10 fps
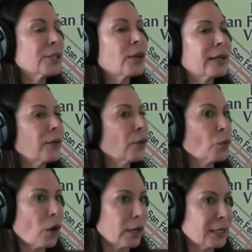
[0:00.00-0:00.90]
so I never
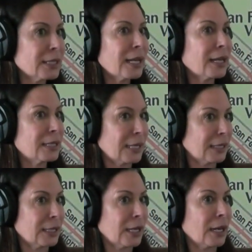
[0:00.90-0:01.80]
wanted to get
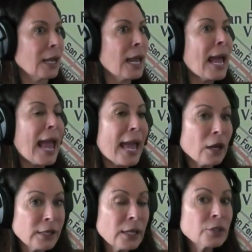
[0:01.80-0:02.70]
addicted. And
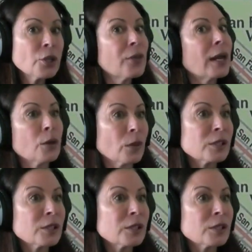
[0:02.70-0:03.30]
I also thought I don't